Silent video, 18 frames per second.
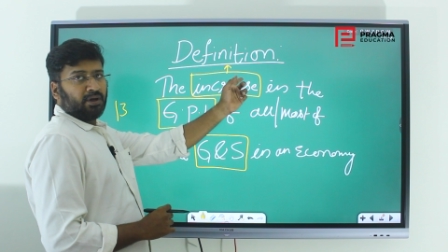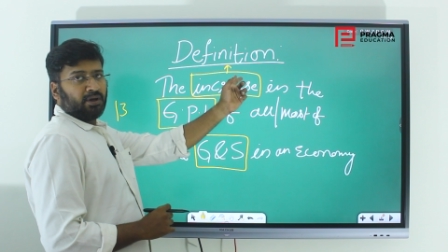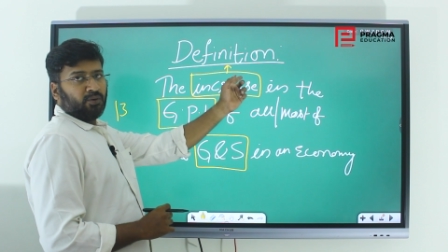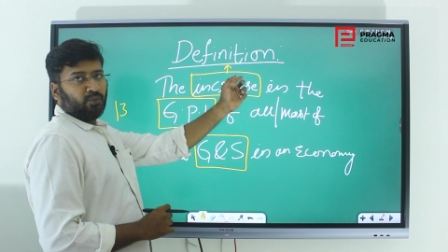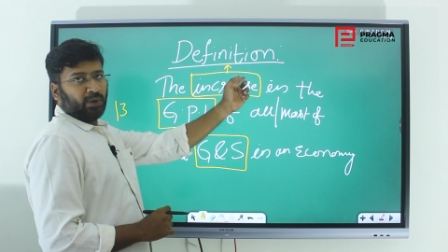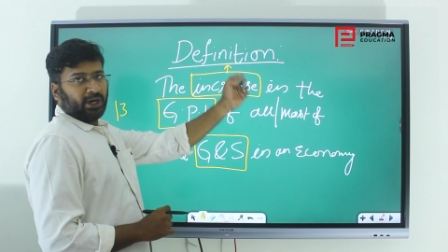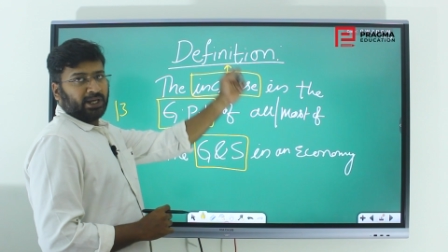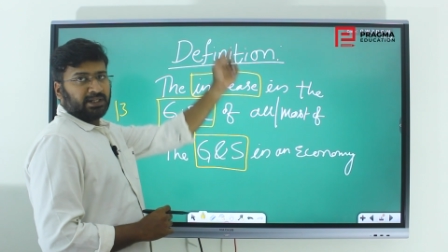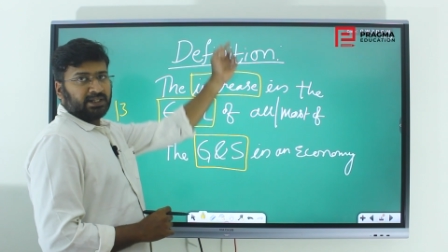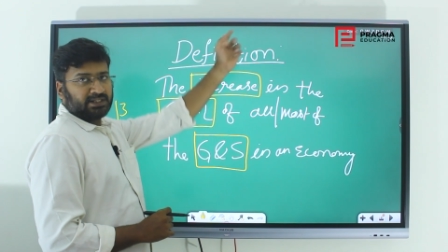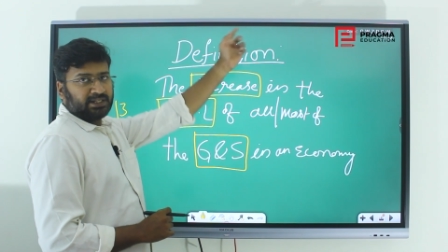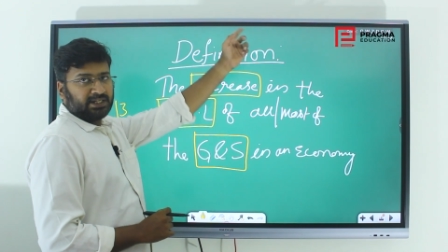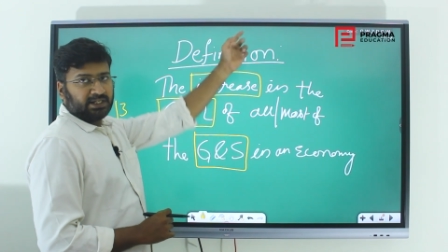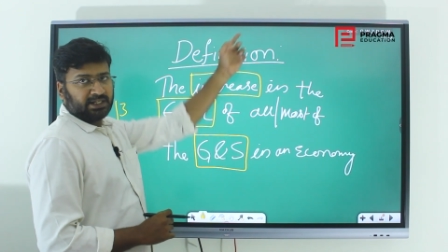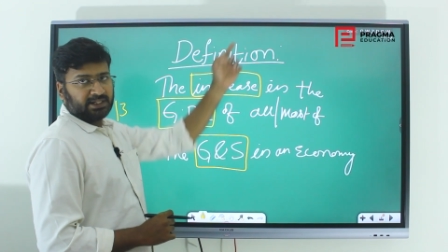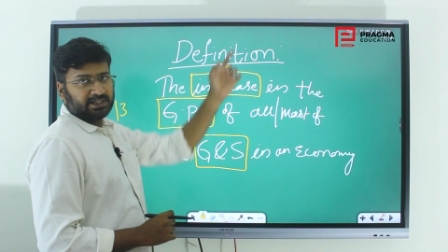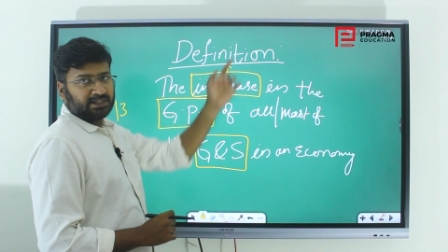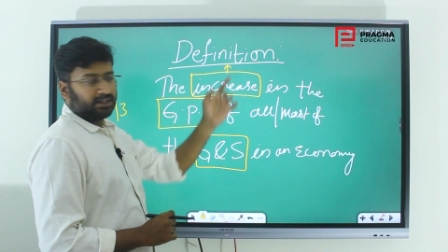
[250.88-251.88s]
why this
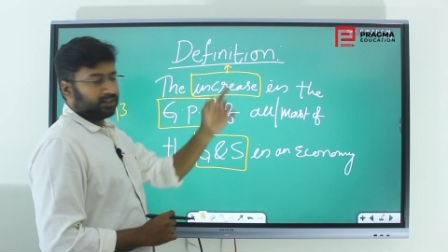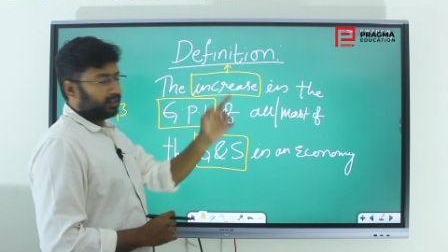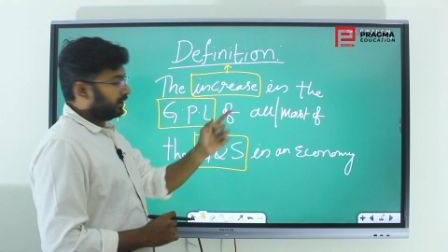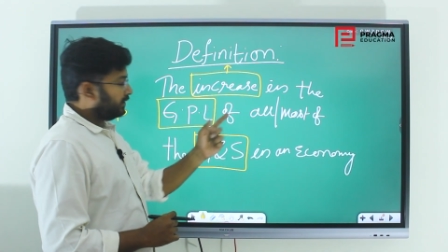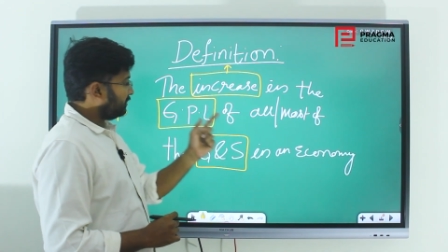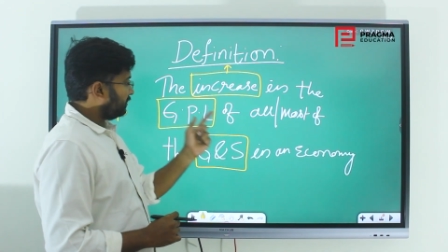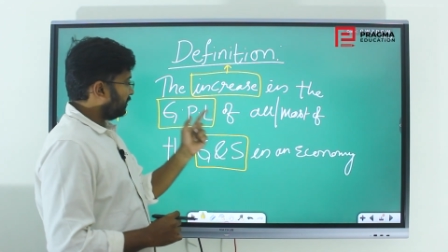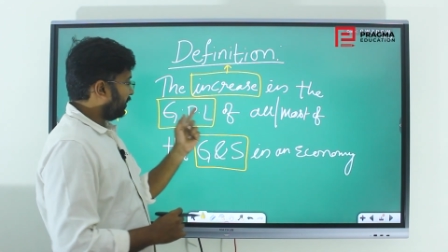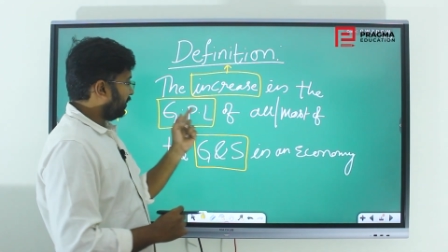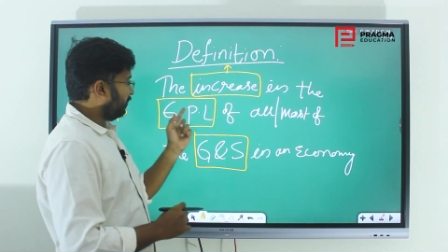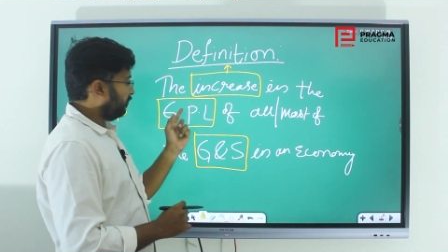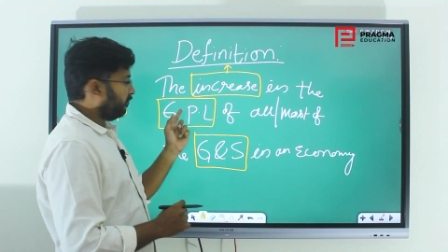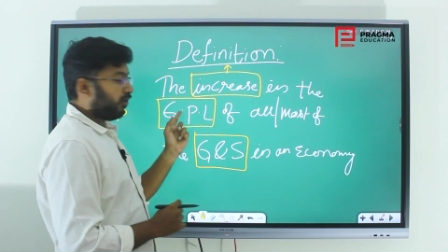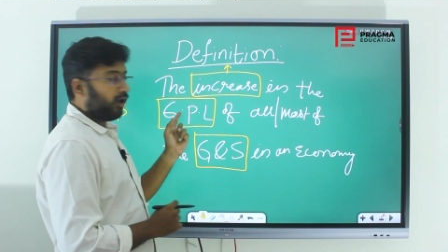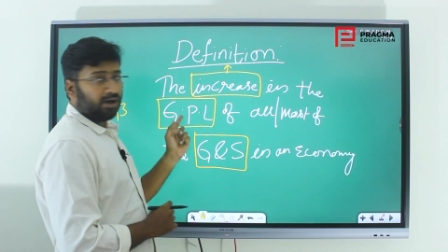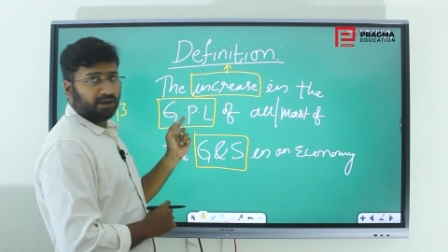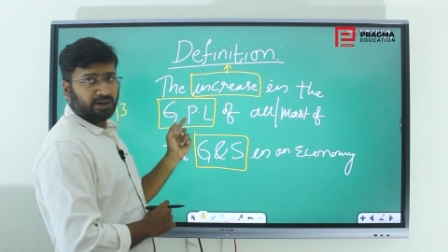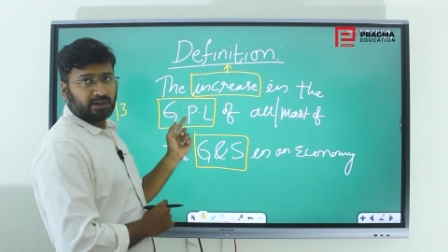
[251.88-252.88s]
increase occurs and
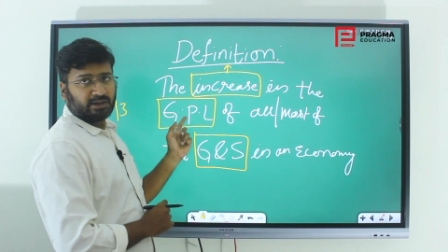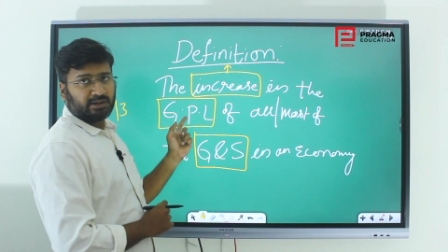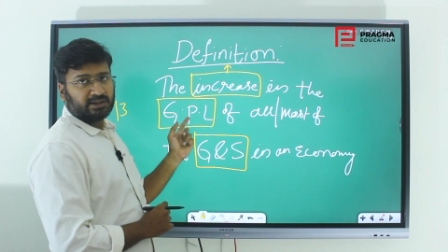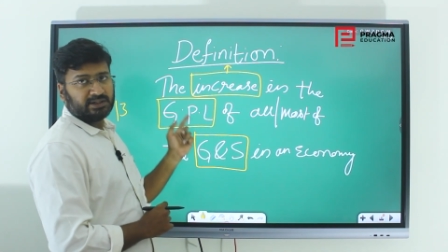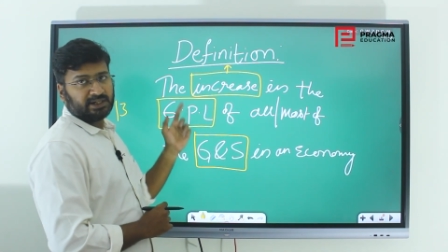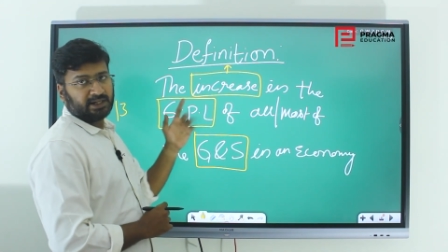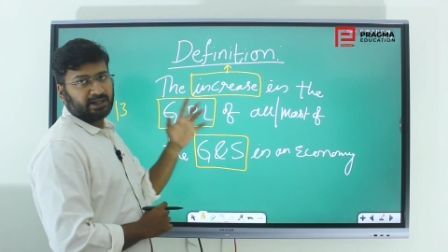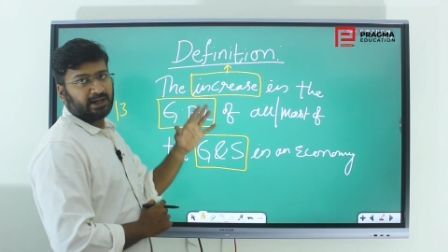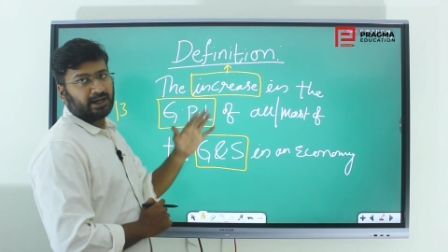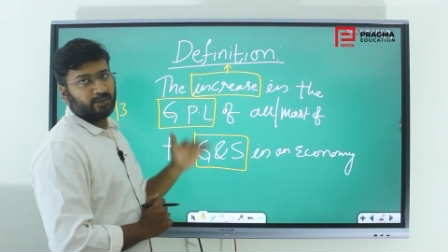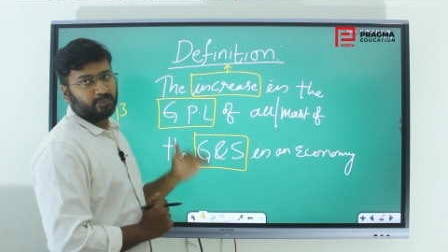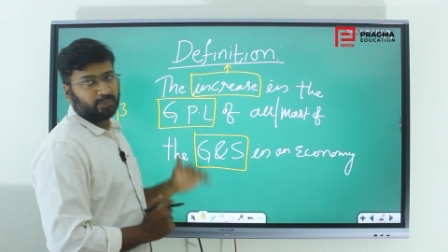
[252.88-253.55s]
what general